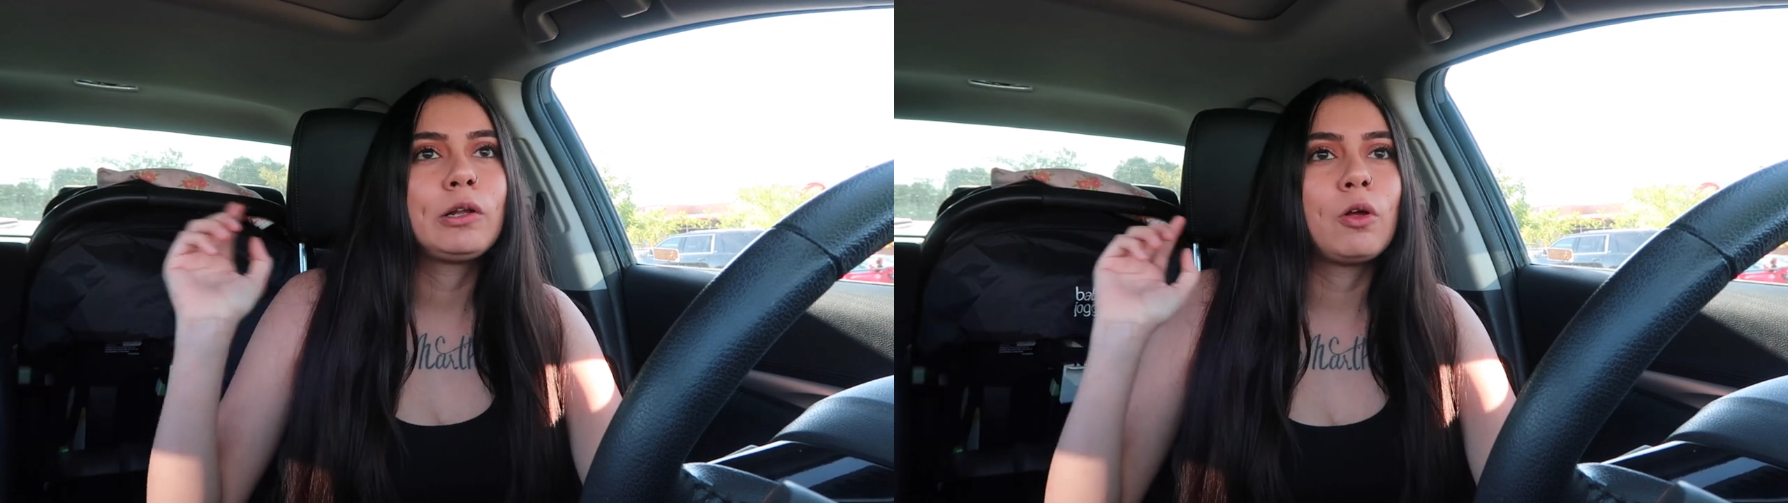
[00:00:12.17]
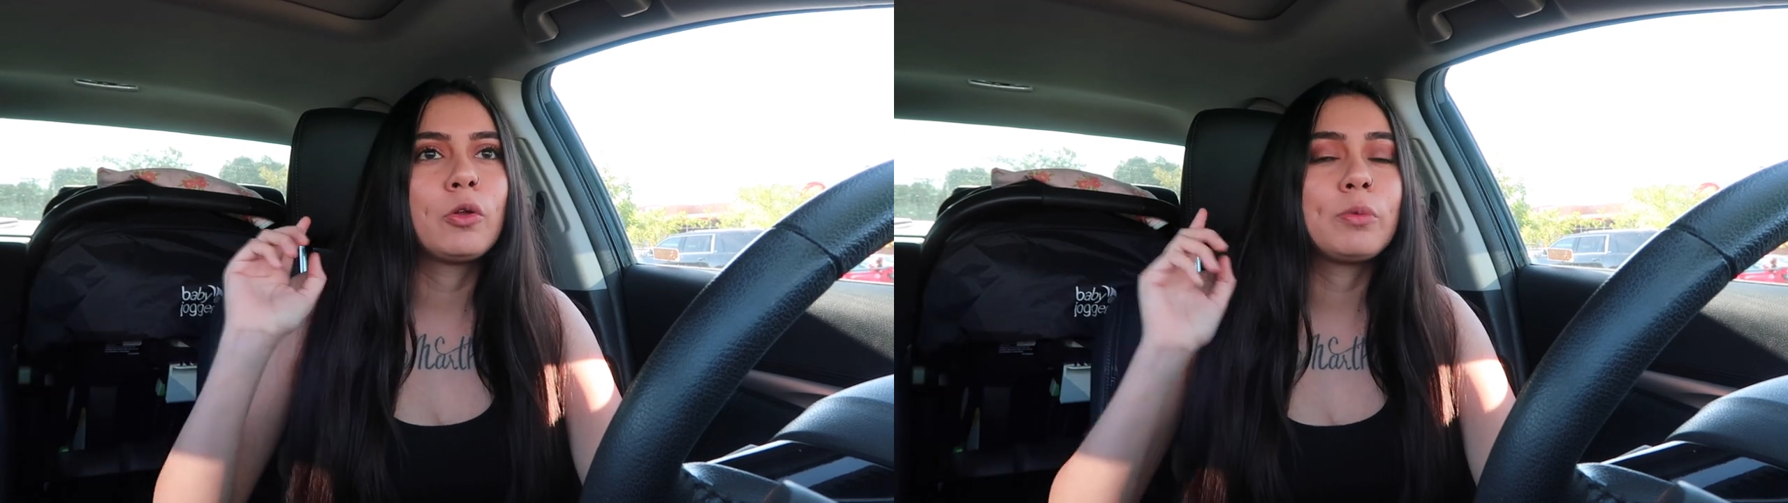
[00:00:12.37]

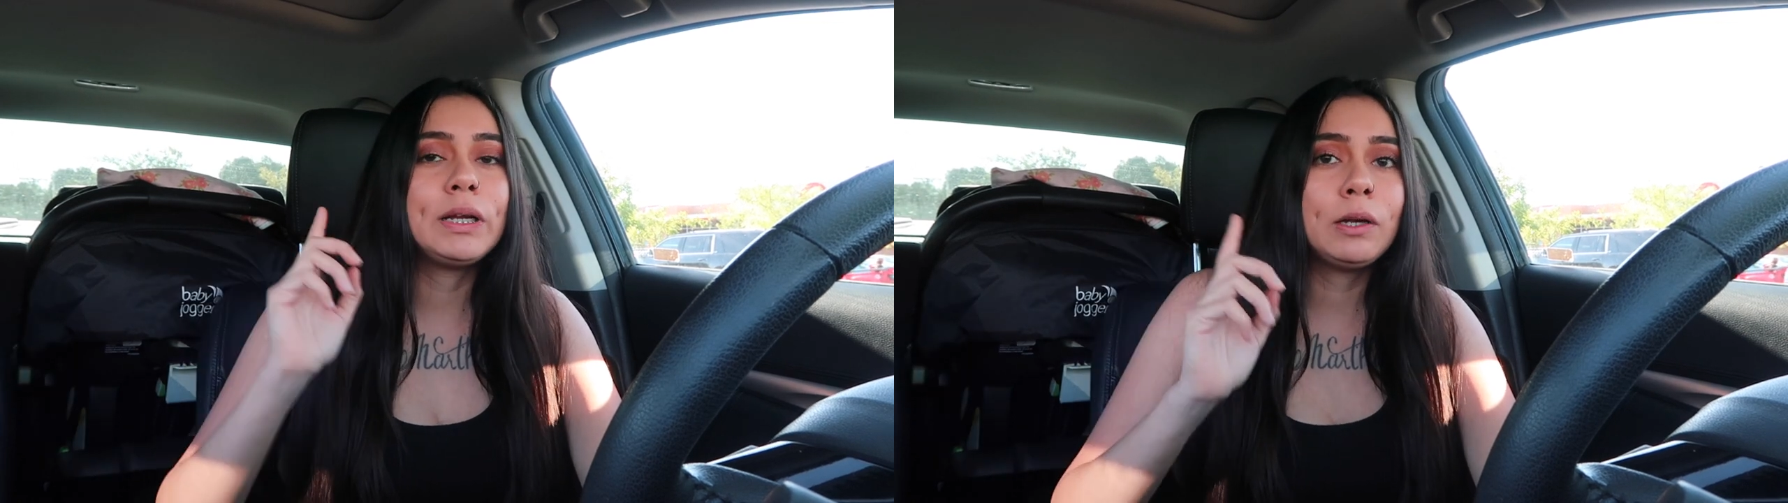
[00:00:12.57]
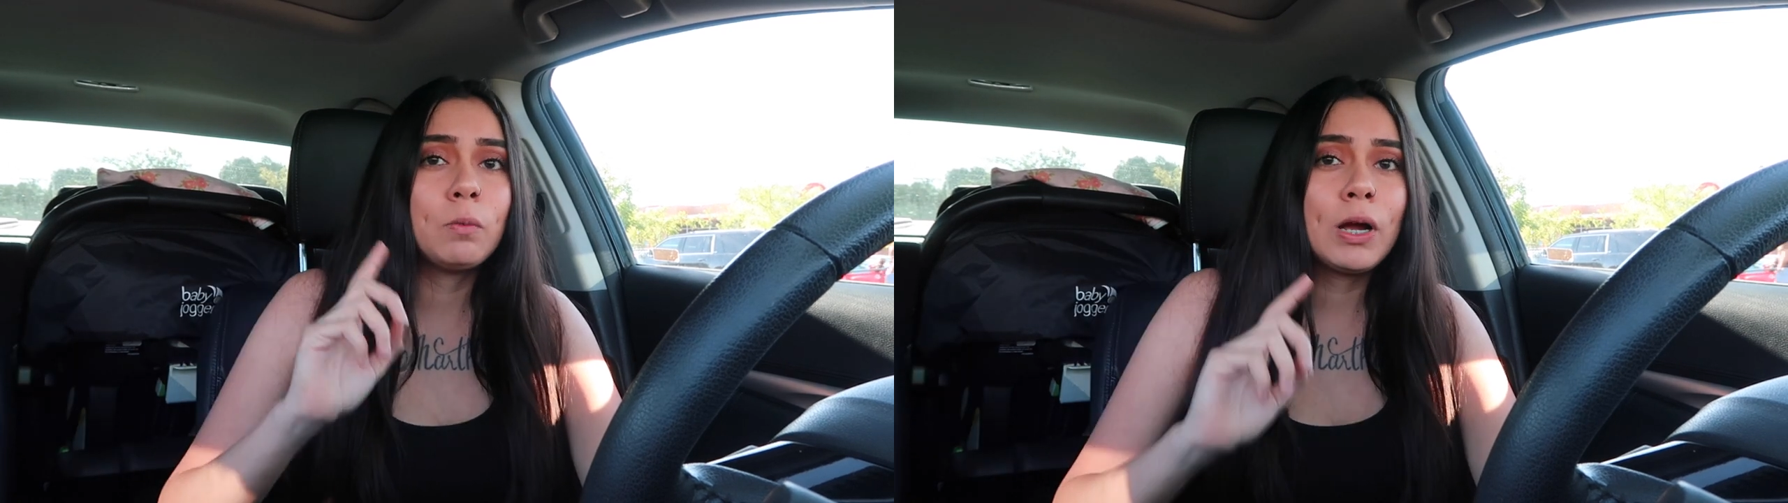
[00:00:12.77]
So the
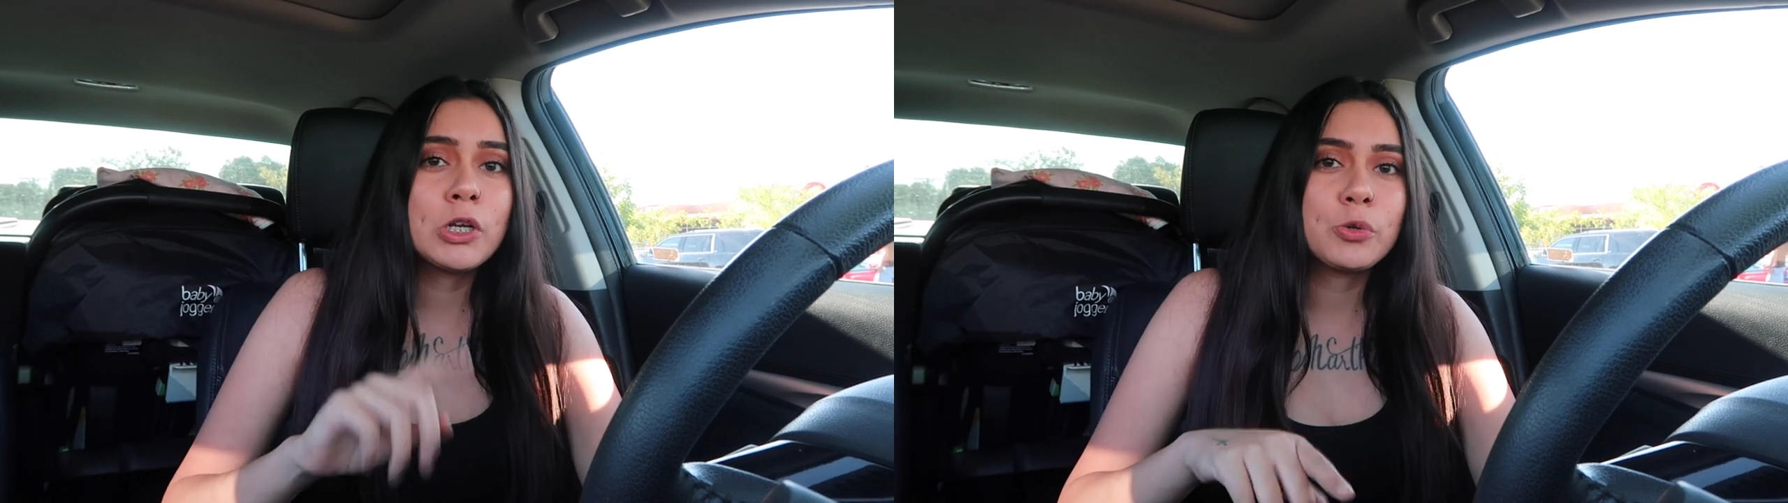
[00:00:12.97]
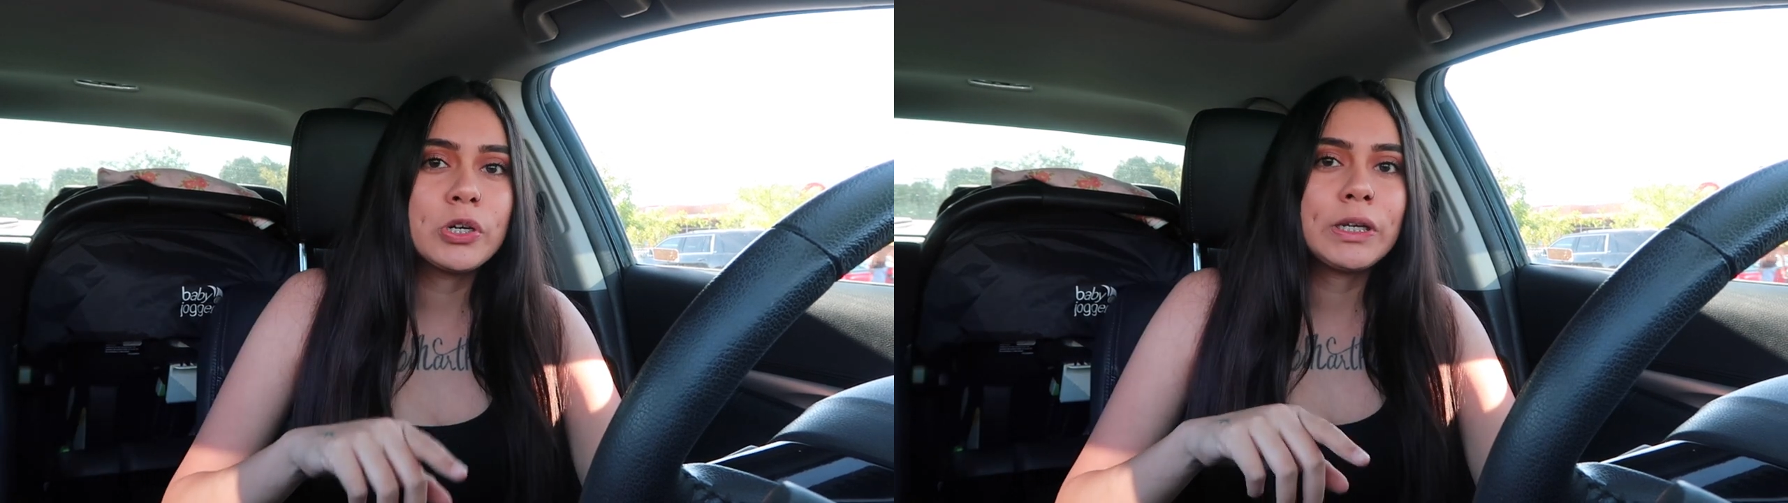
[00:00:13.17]
reason
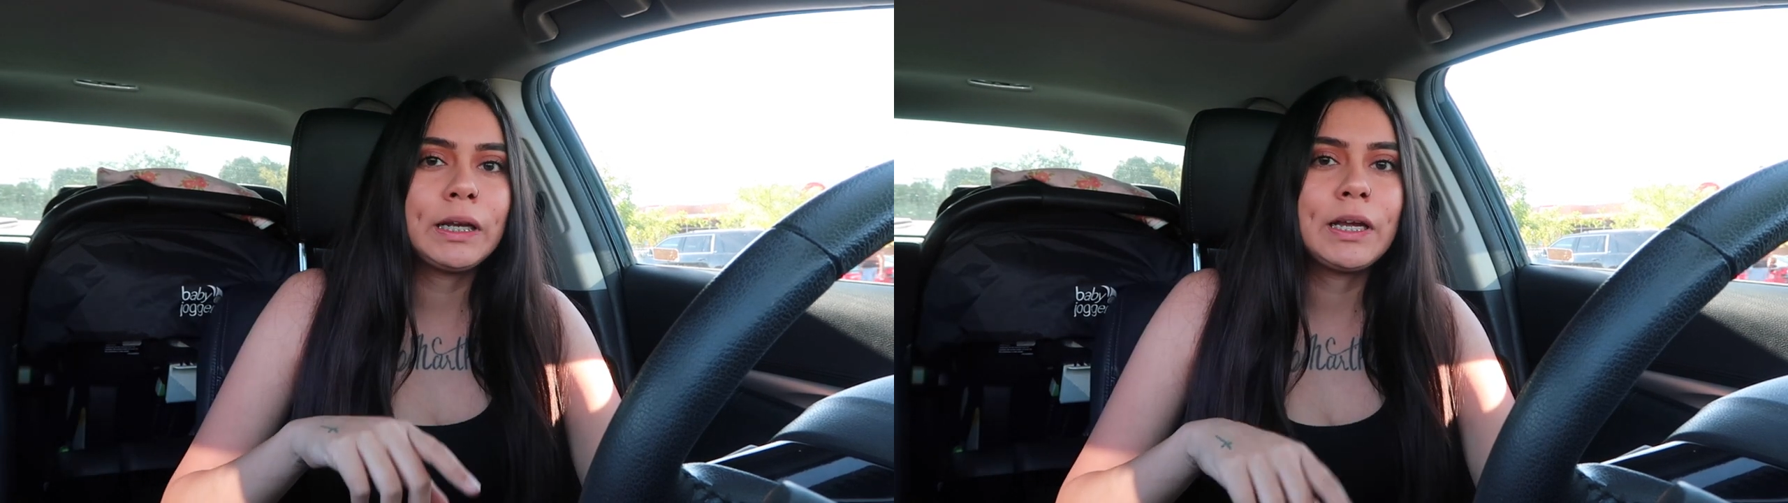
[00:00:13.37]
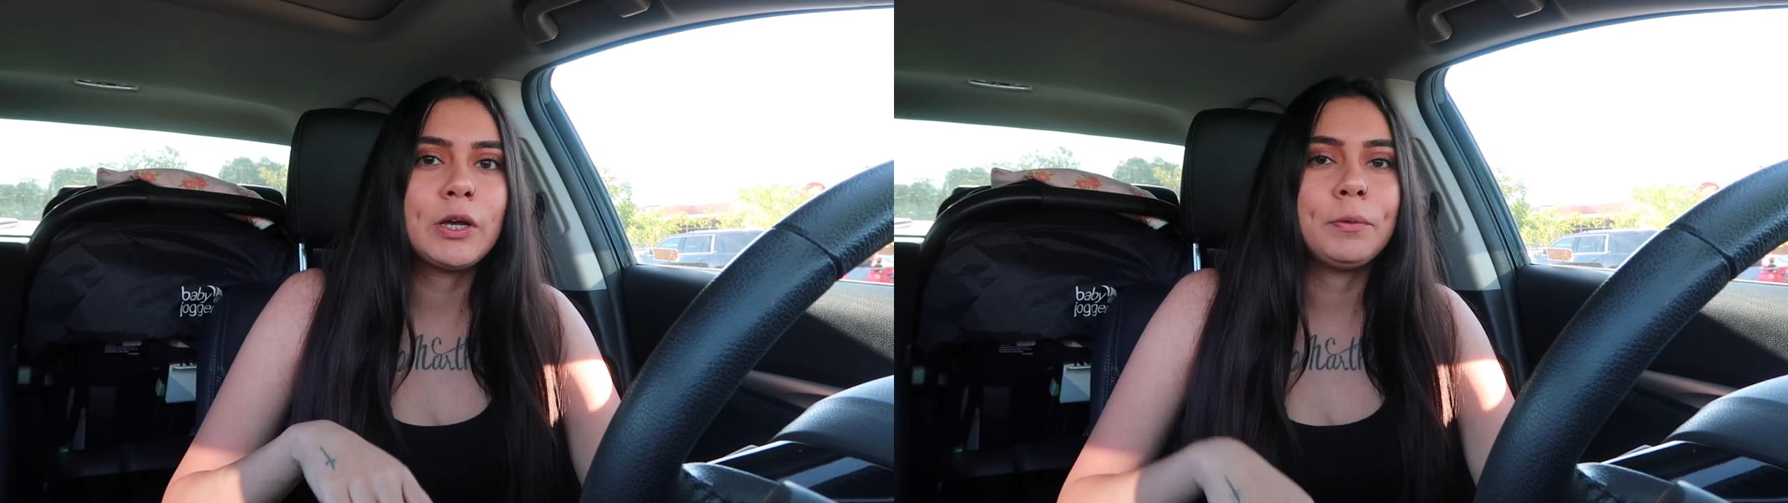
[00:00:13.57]
why George
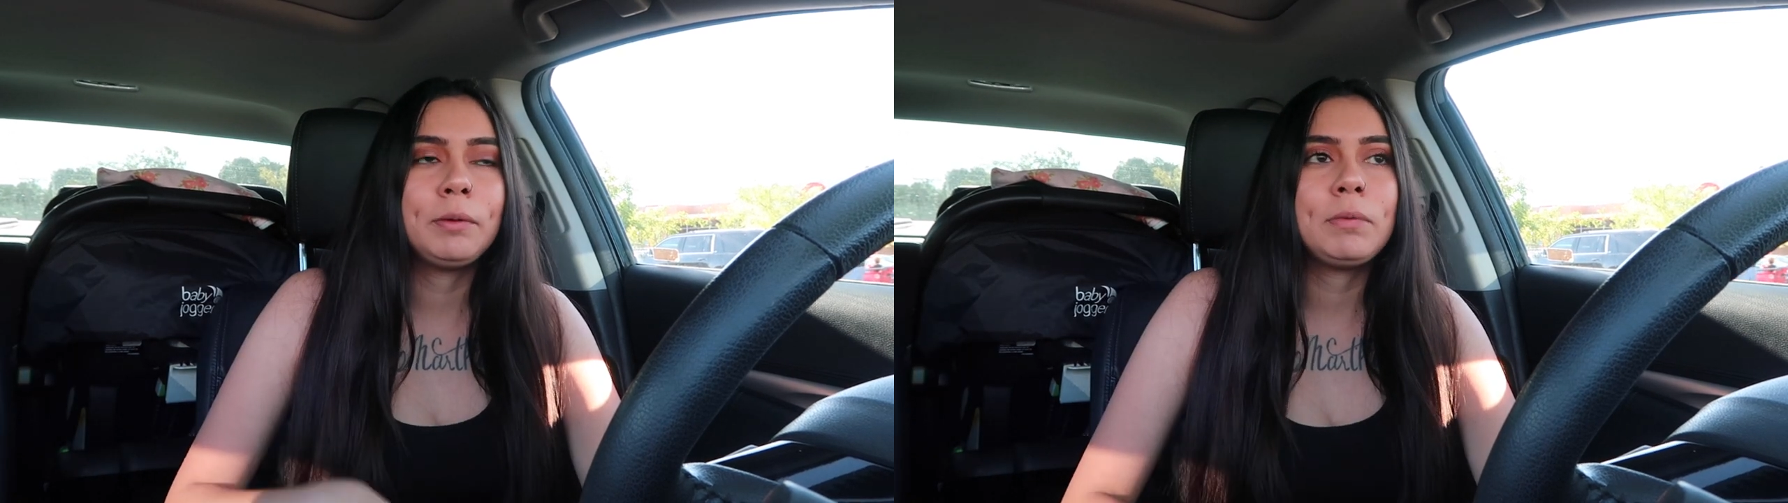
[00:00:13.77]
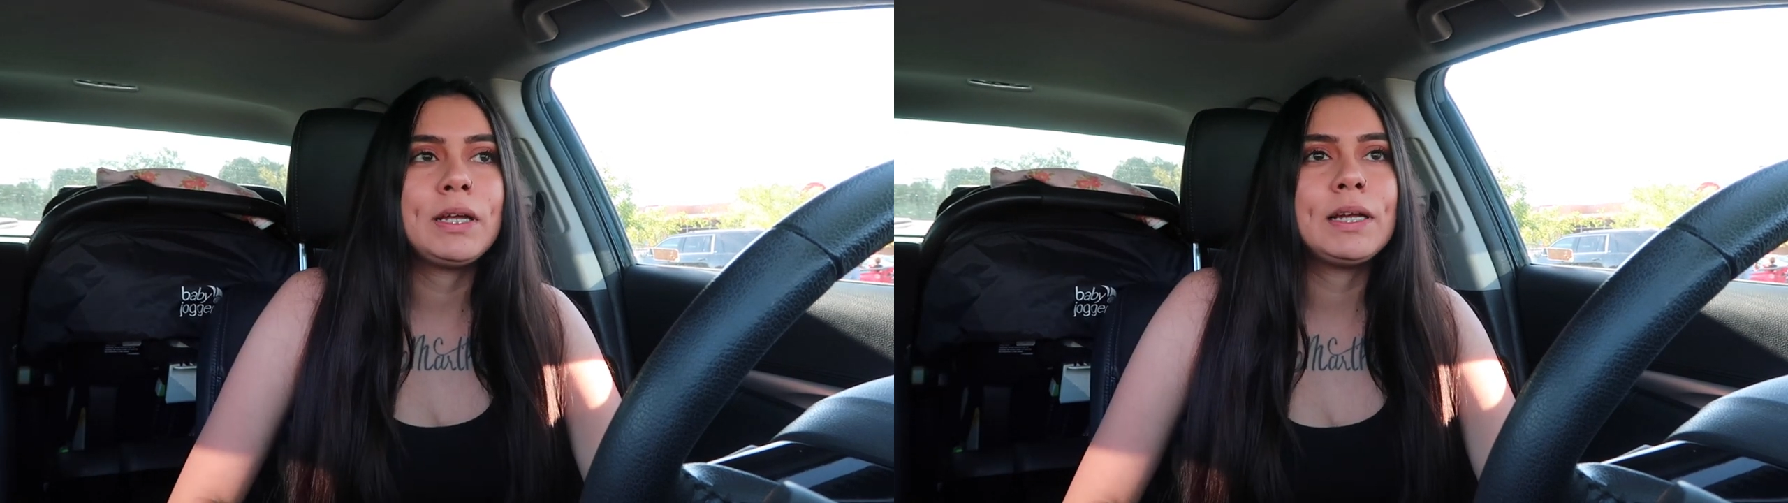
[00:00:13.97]
isn't here
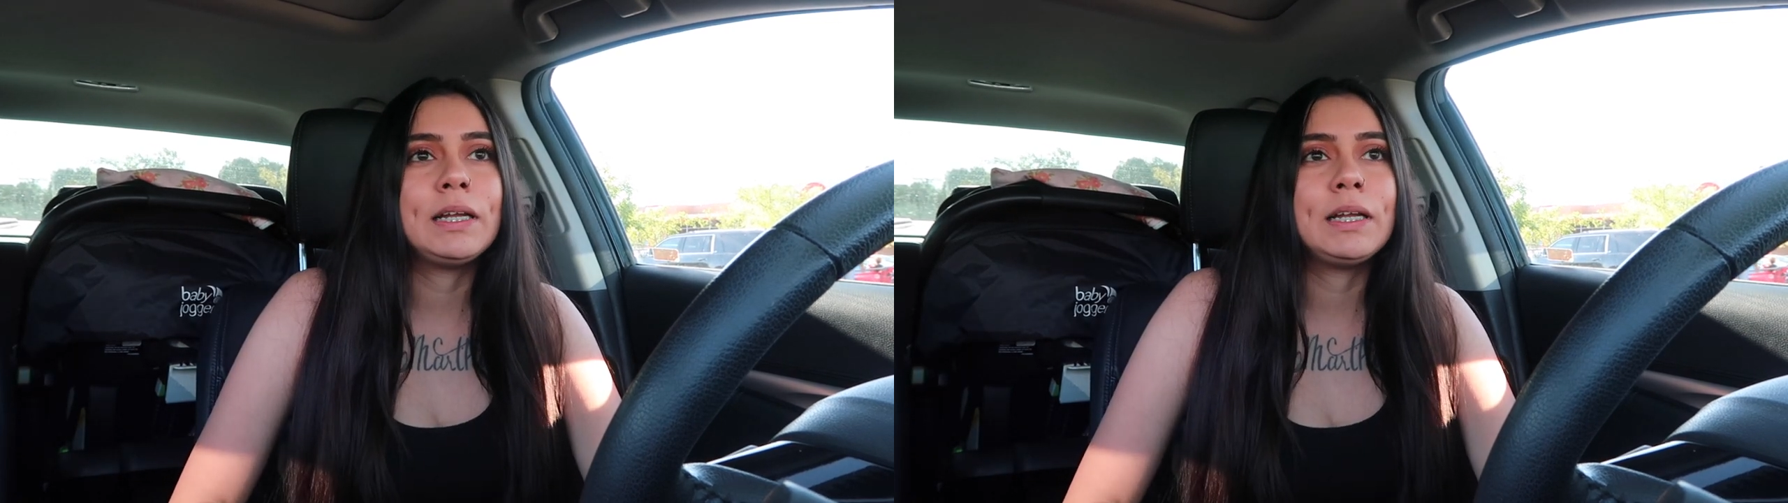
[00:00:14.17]
with me